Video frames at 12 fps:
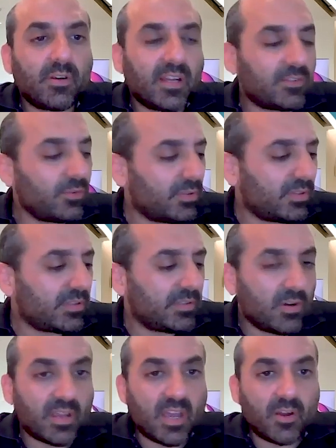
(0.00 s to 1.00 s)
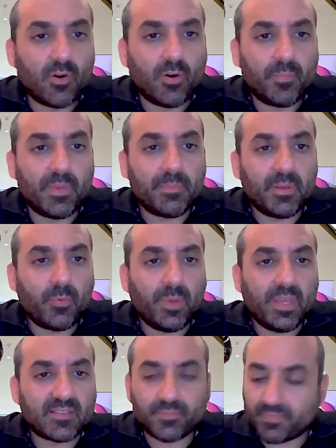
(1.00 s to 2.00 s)
long ago, maybe
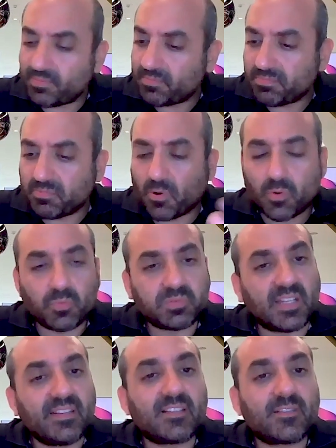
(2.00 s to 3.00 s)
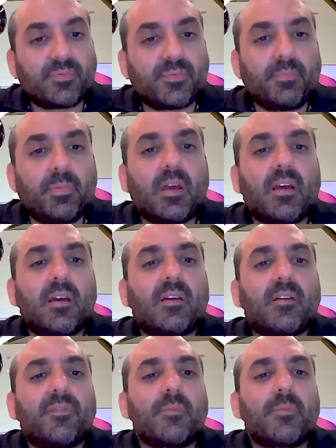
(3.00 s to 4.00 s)
weeks or 10 days
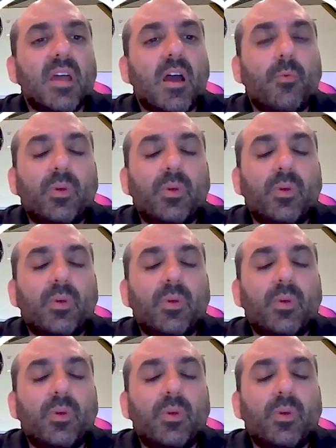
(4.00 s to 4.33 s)
from now,